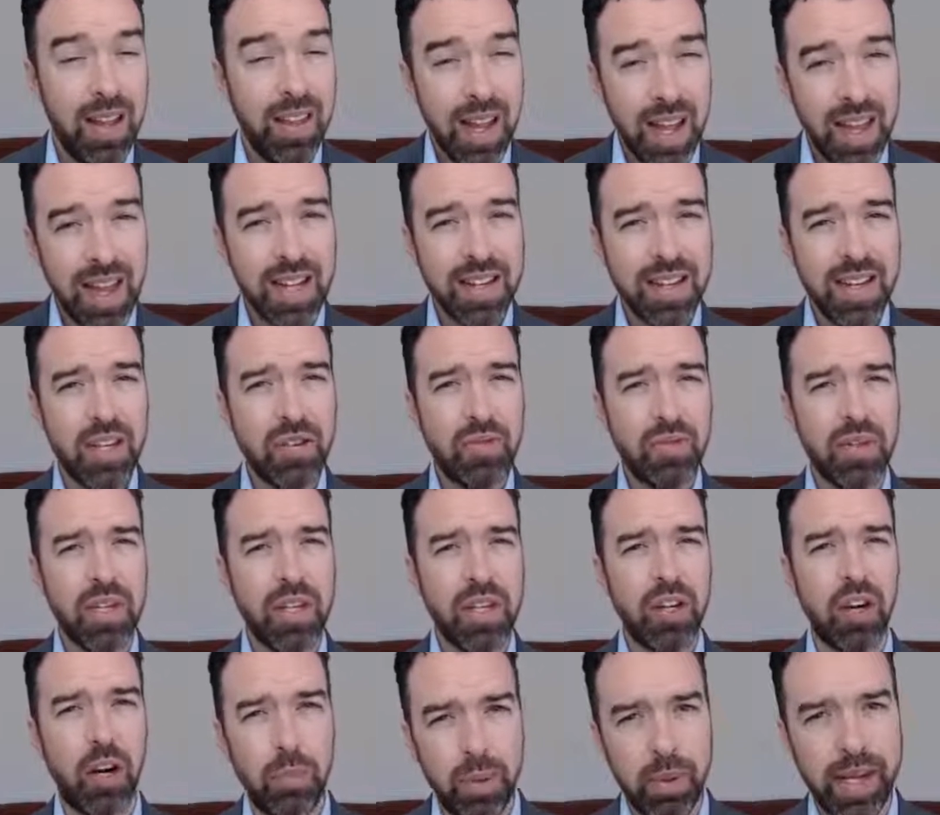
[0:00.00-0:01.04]
Now, that sounds really
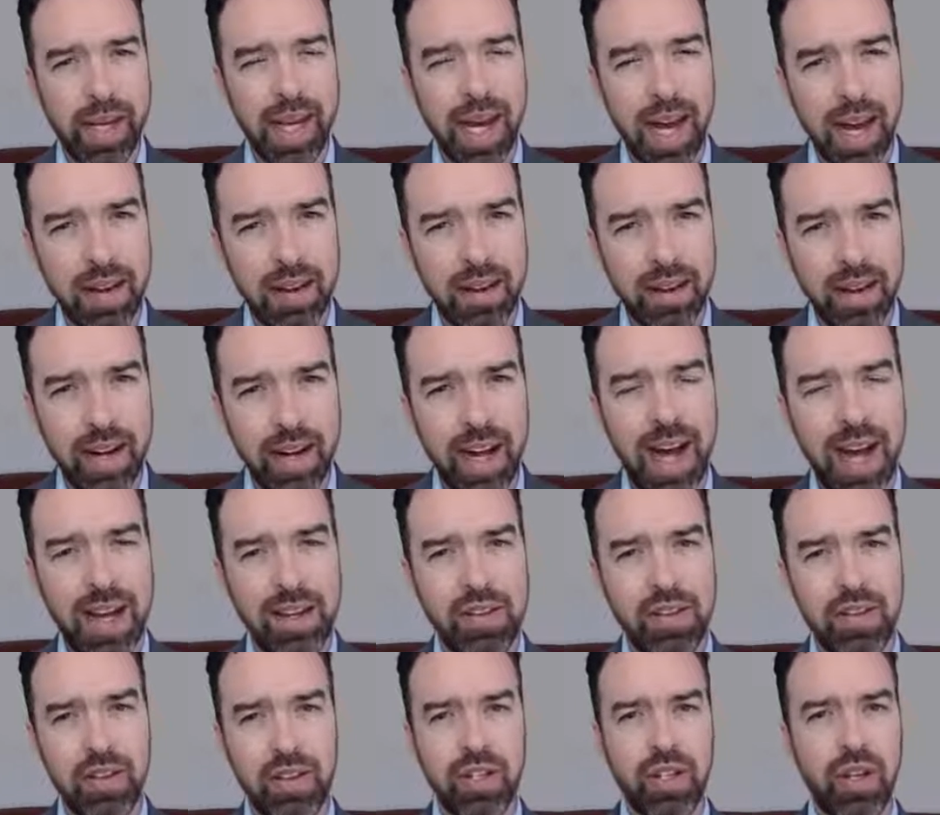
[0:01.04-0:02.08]
complicated and
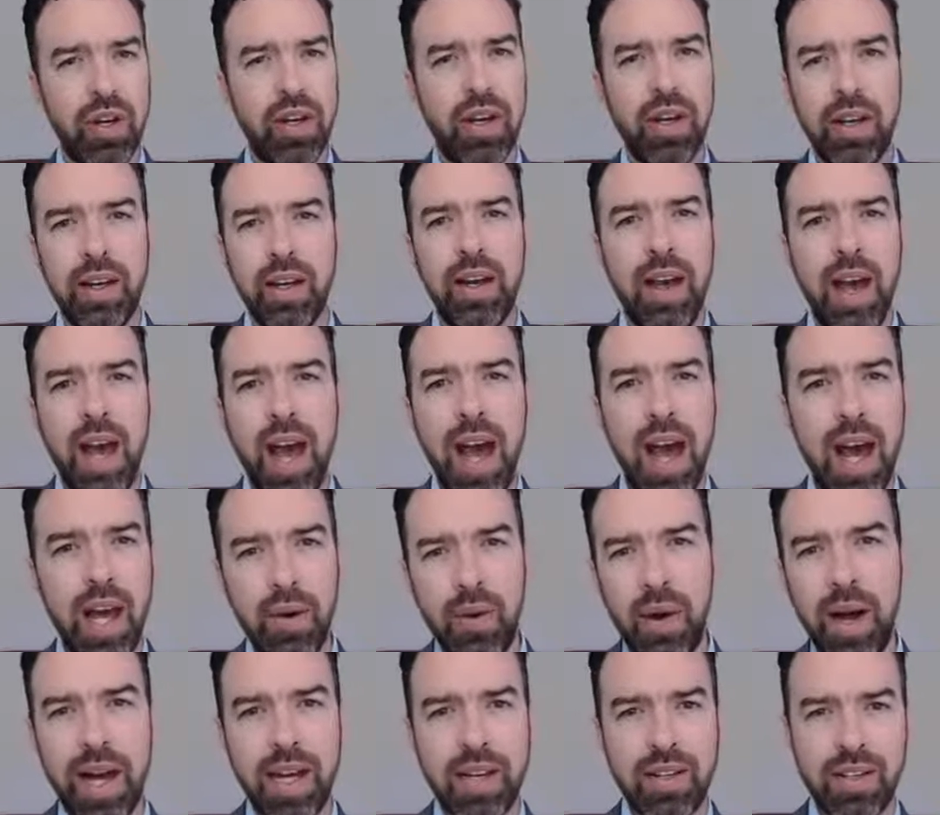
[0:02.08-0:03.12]
hard to do. So how
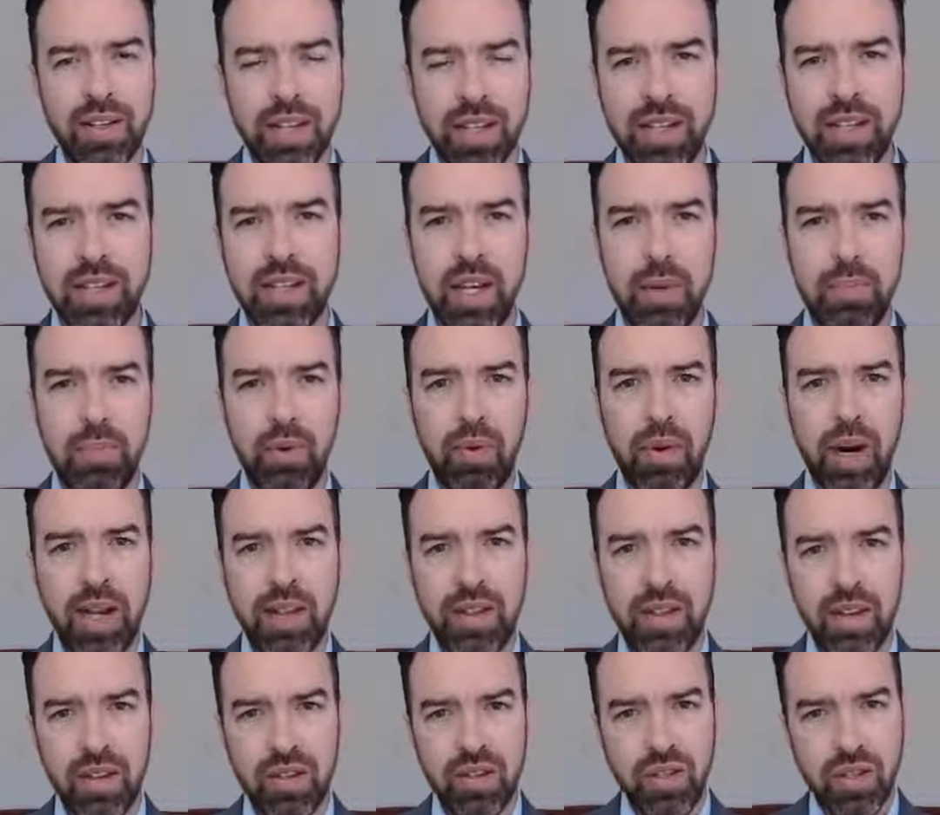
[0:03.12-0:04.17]
do I actually
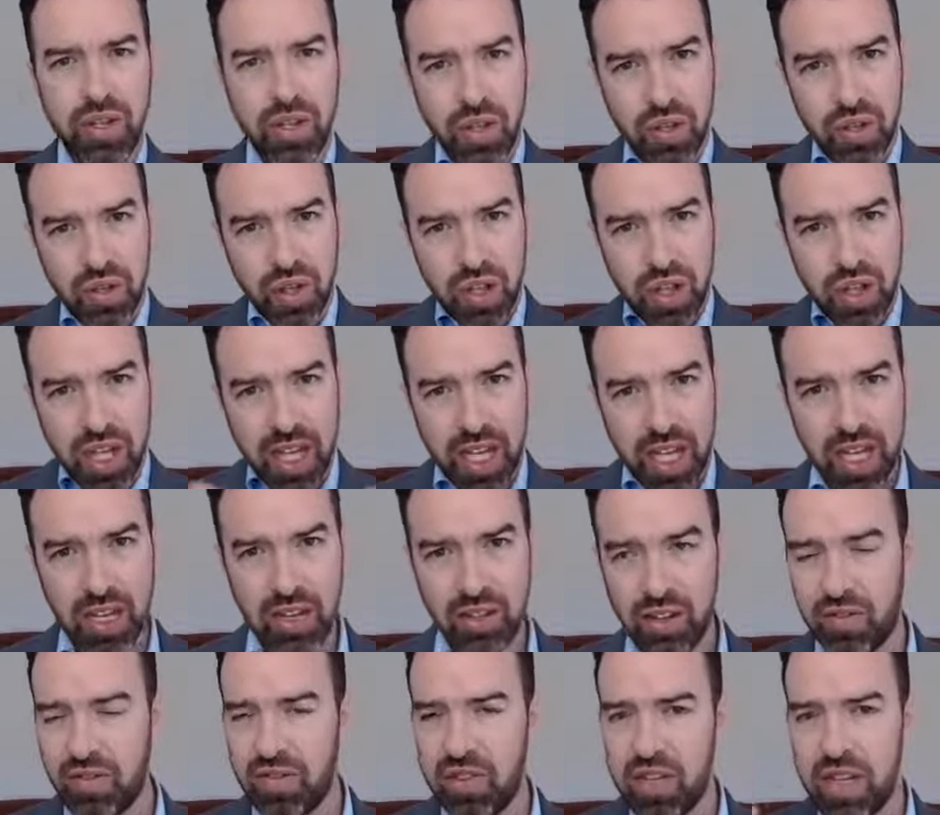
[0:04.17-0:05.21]
separate those two
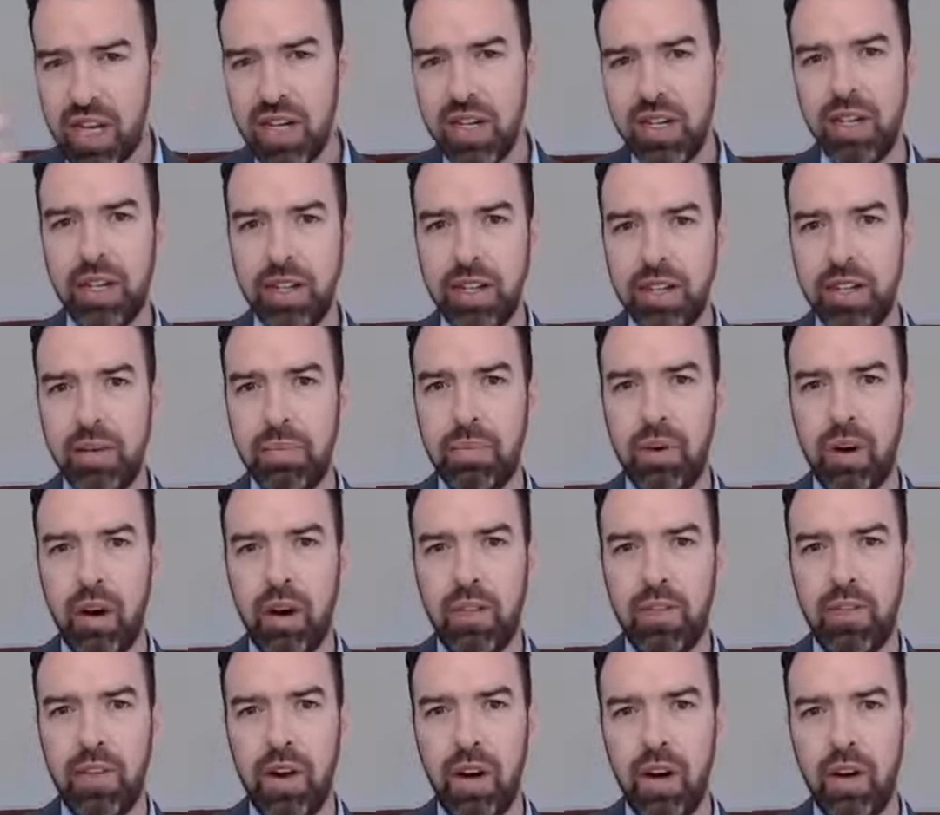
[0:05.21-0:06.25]
things? I've seen your LinkedIn
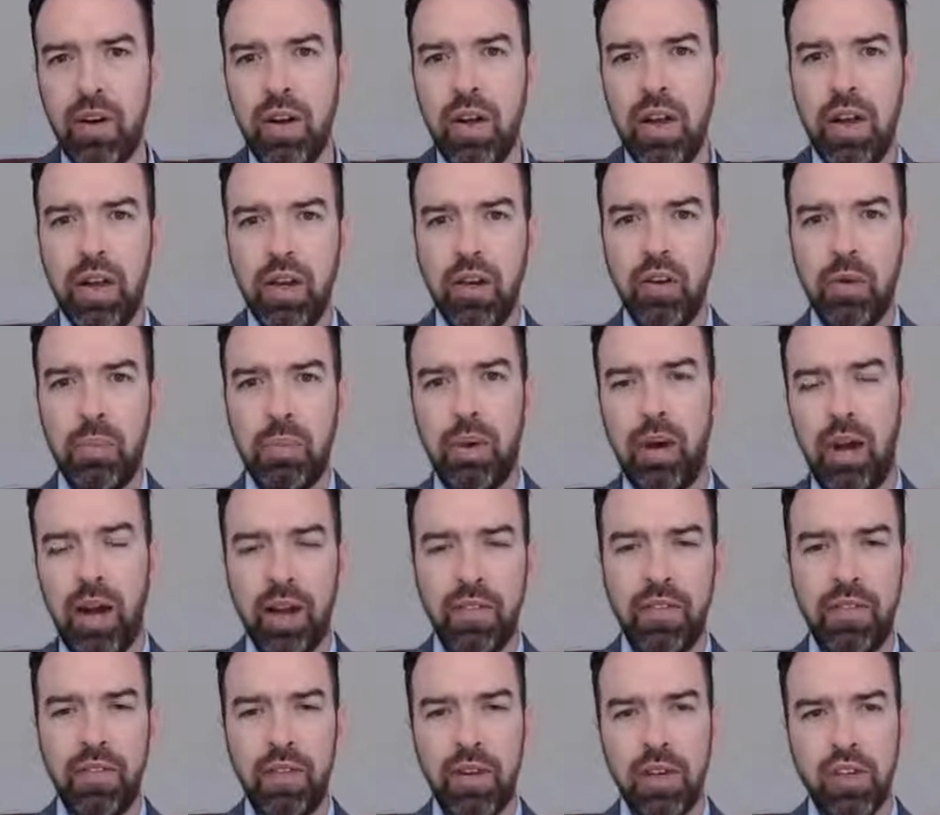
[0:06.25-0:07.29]
profile. You're
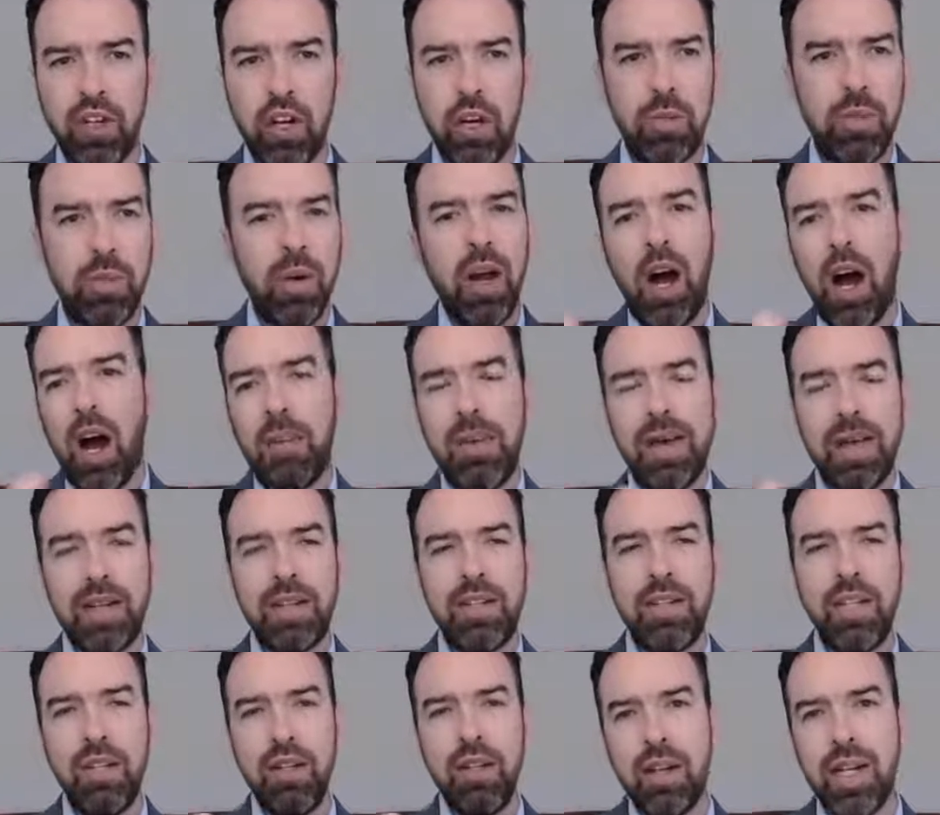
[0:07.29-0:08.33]
applying for a job. I'm
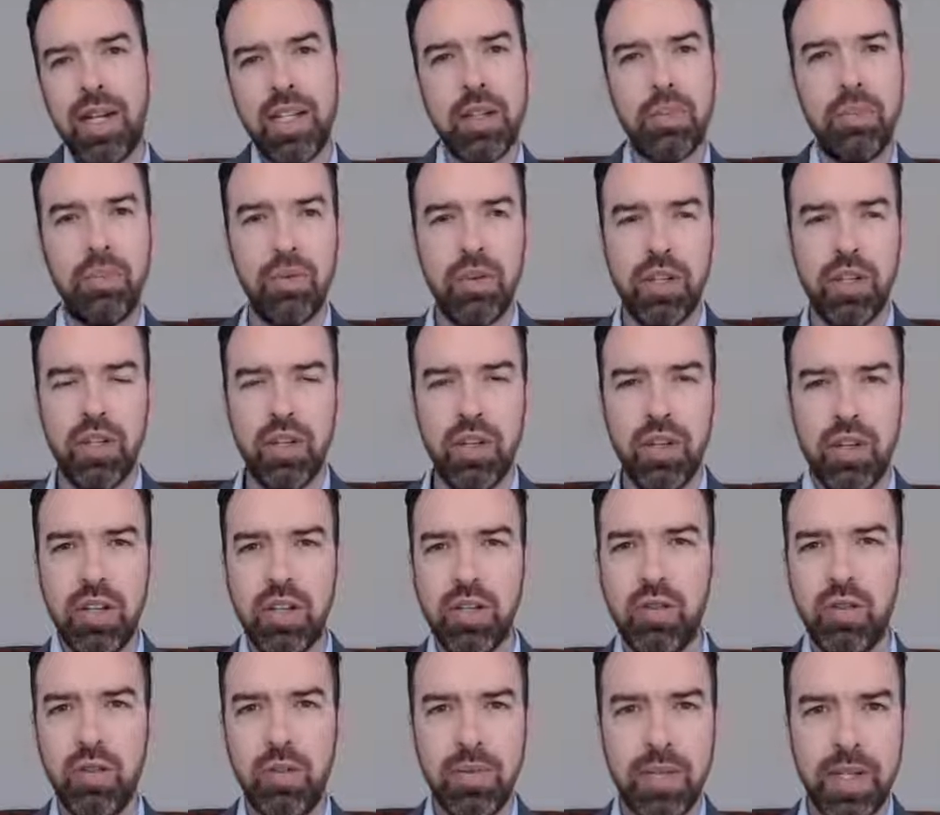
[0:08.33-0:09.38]
actually not allowed to put the
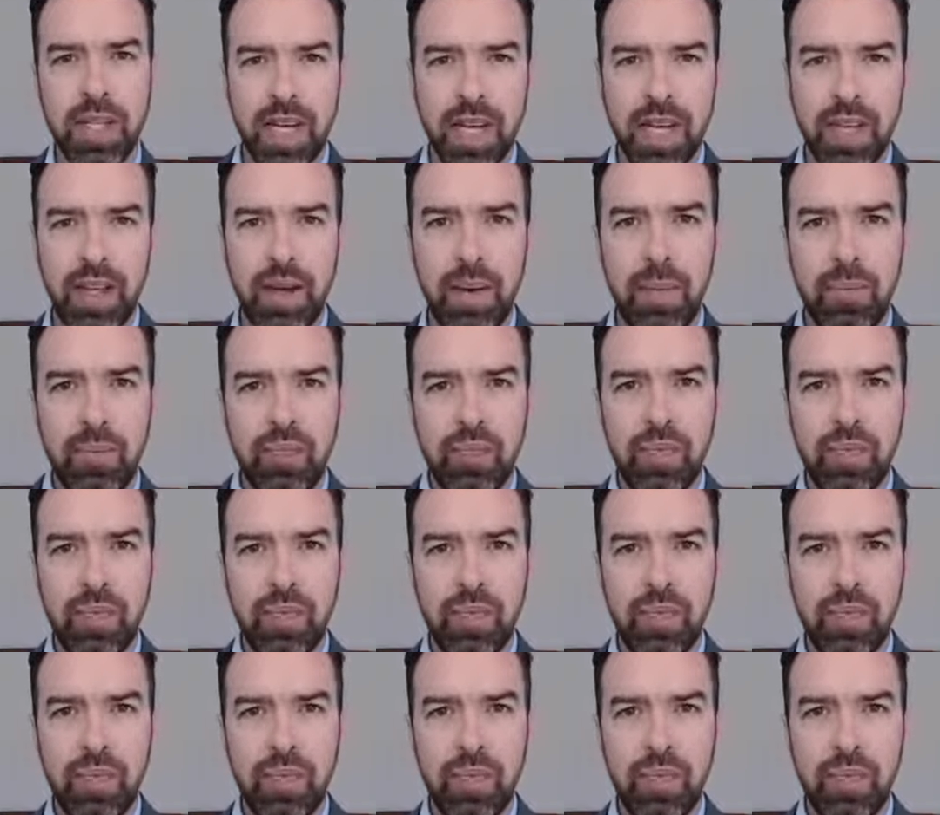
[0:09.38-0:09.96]
two of them together.